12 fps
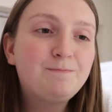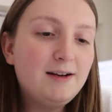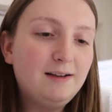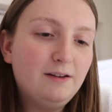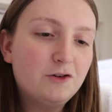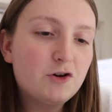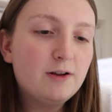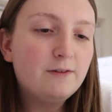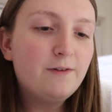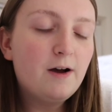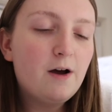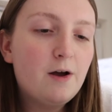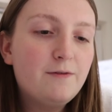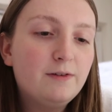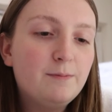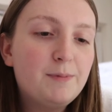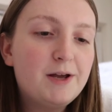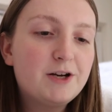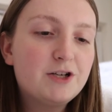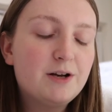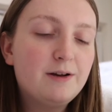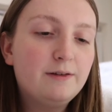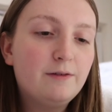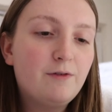I need to transfer over some
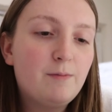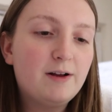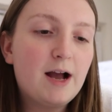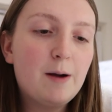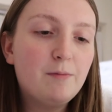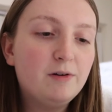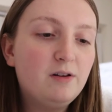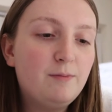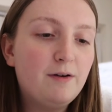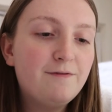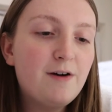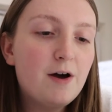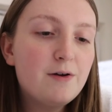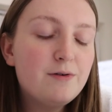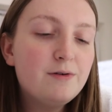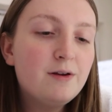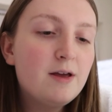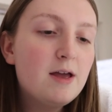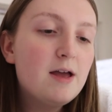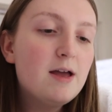pictures from my camera to my phone,